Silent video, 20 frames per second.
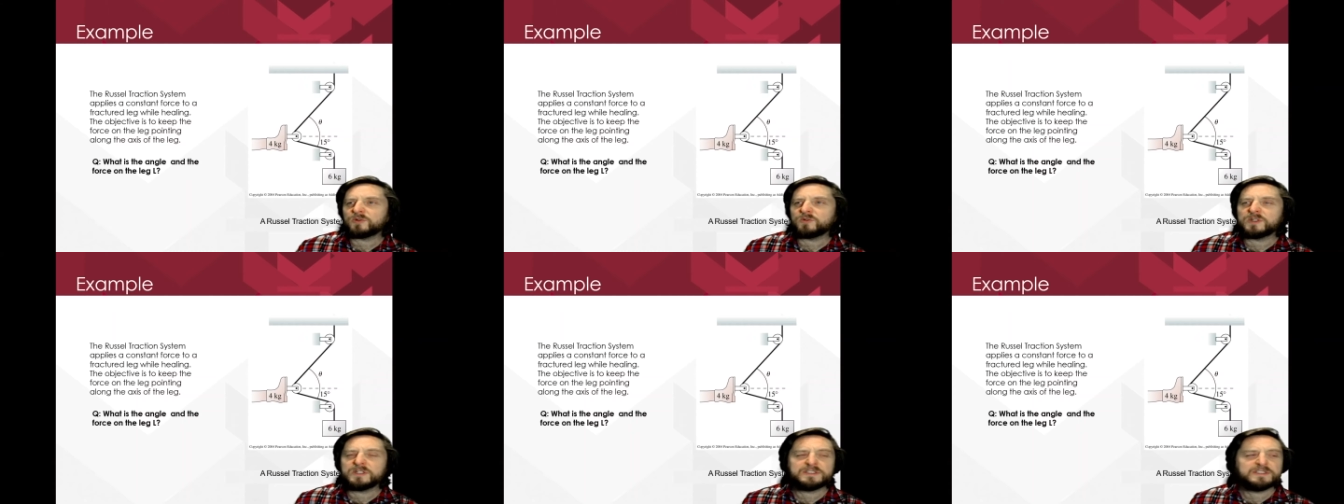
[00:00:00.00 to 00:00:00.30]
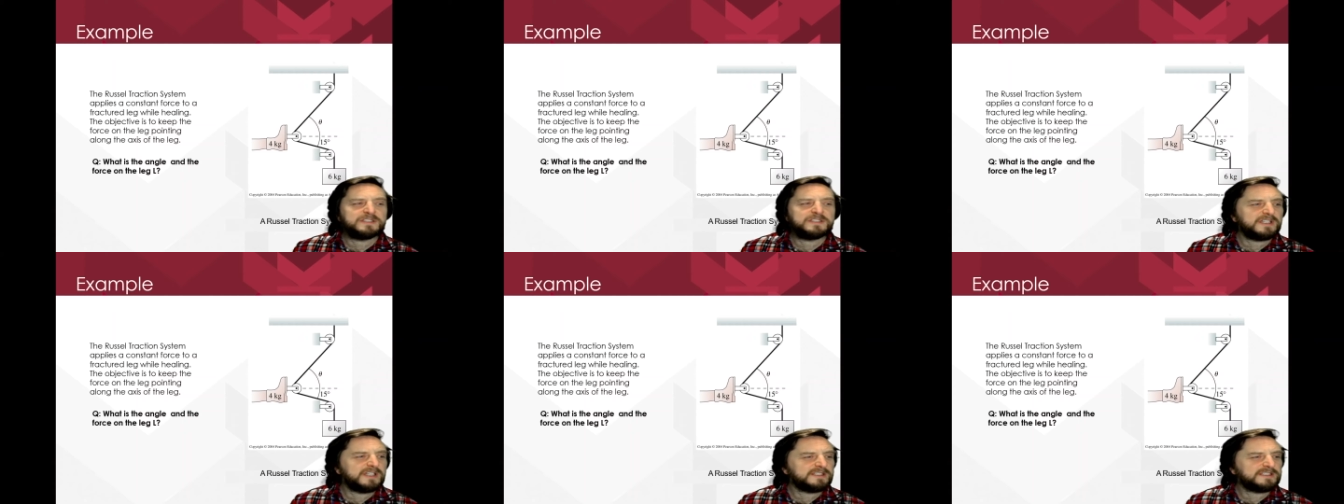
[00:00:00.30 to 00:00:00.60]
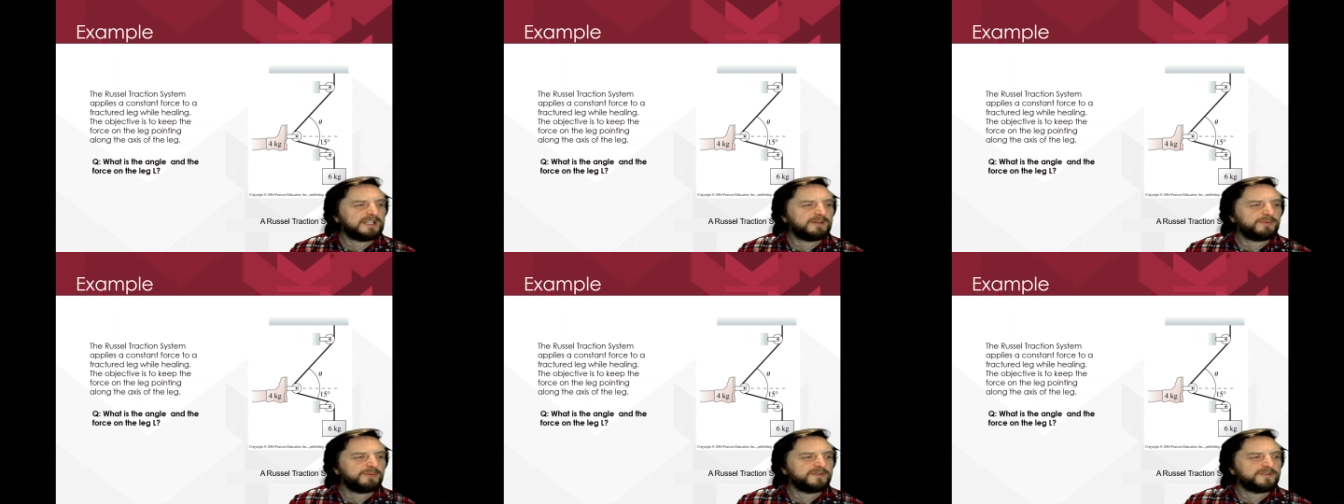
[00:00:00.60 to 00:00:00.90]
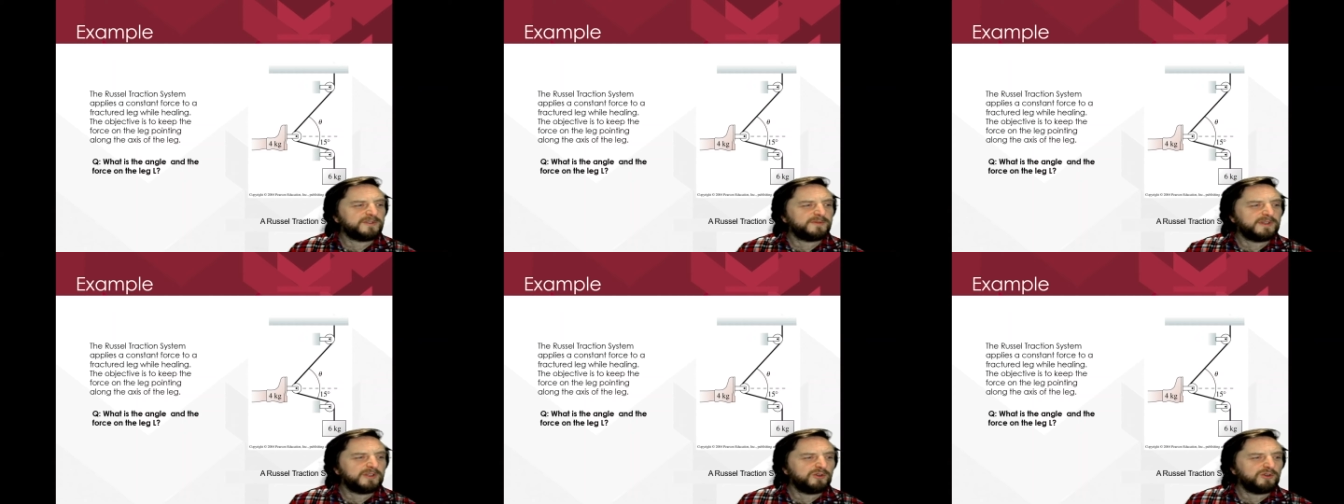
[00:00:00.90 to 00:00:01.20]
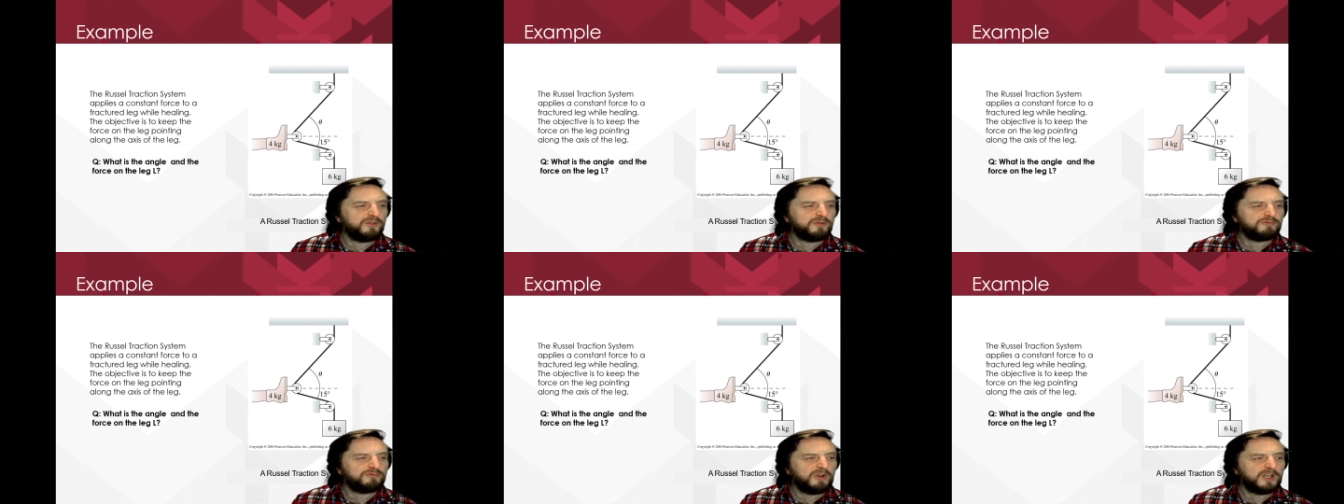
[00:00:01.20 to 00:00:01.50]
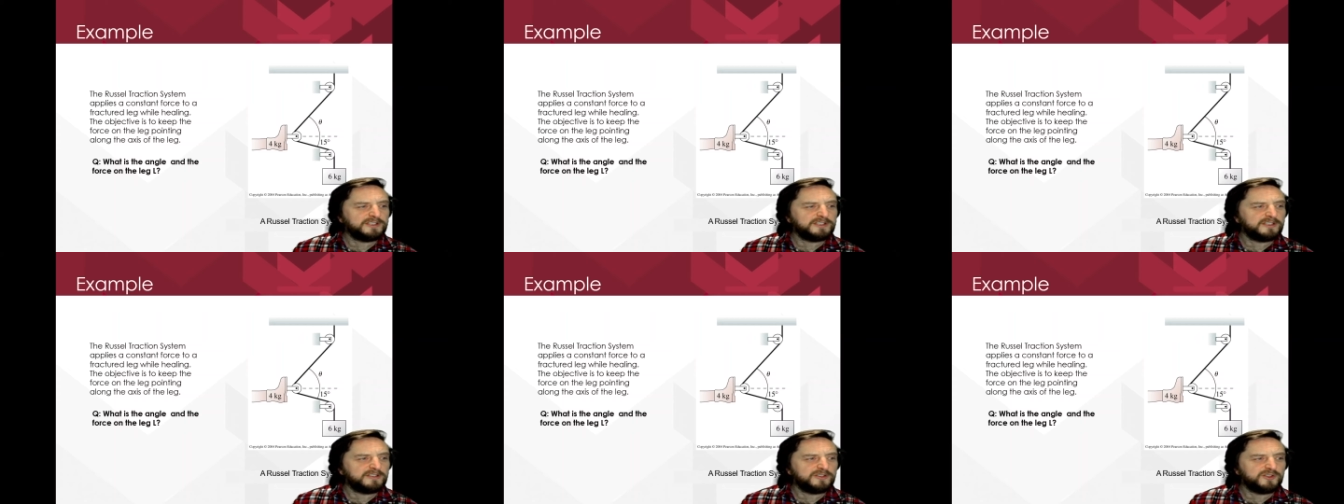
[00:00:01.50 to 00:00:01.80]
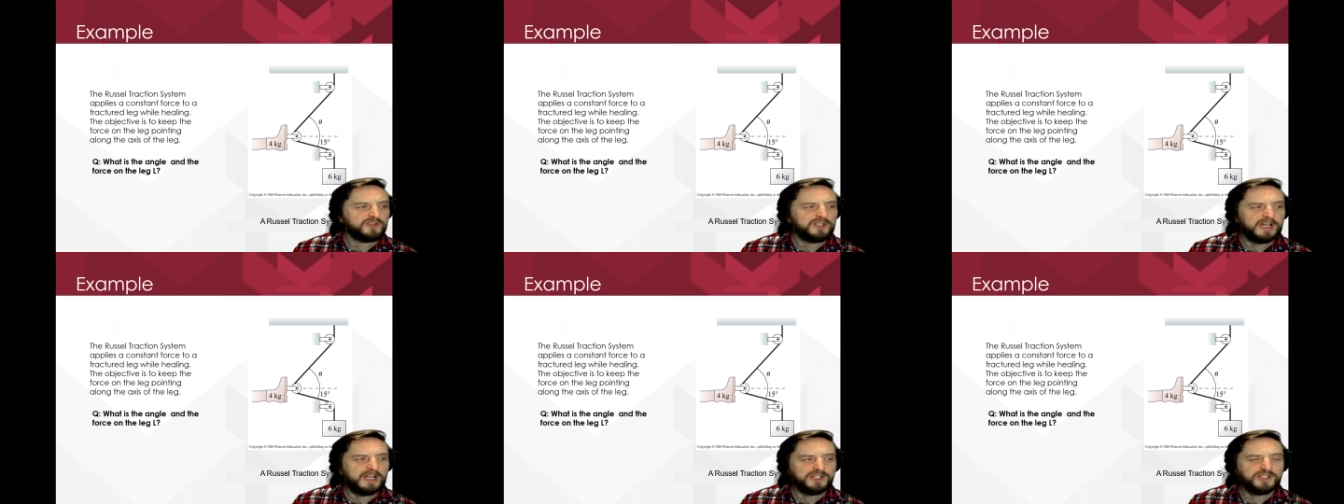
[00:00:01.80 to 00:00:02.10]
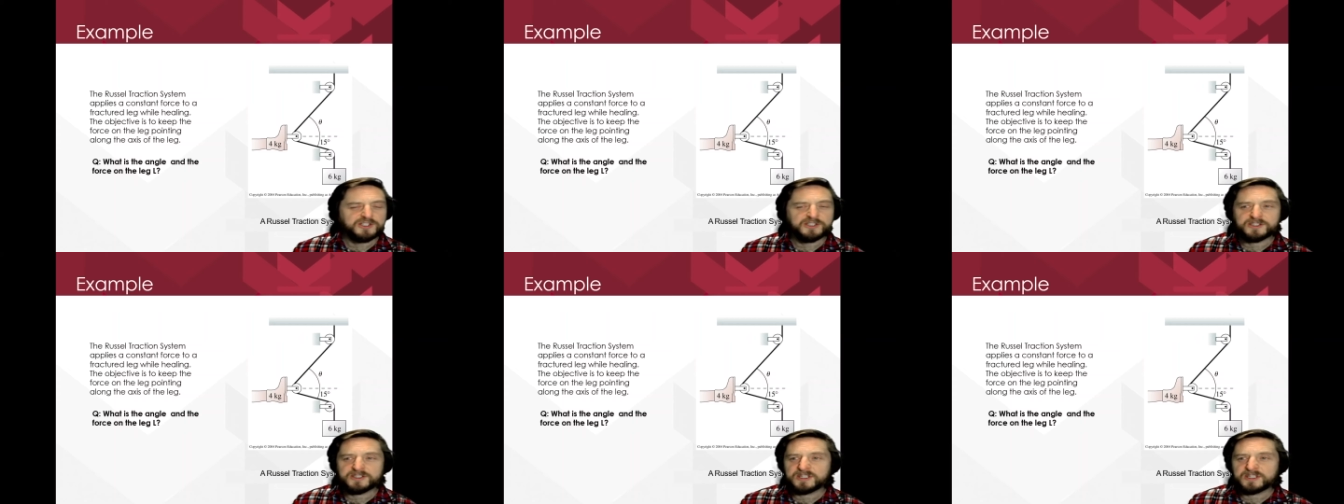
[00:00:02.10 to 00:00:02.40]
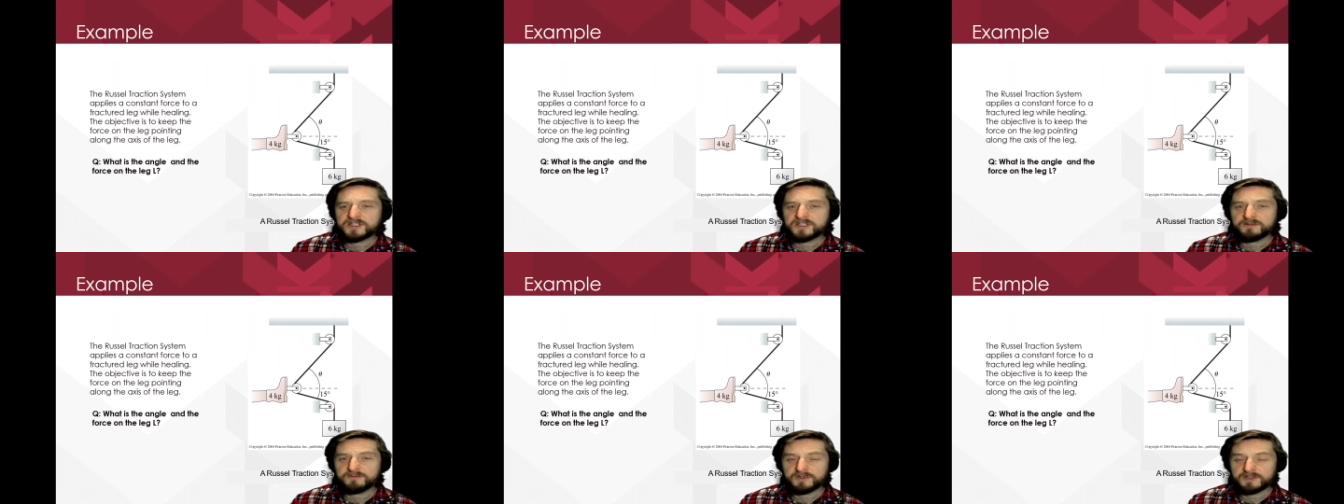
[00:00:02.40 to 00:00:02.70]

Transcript: this is an example of something called the Russell traction system,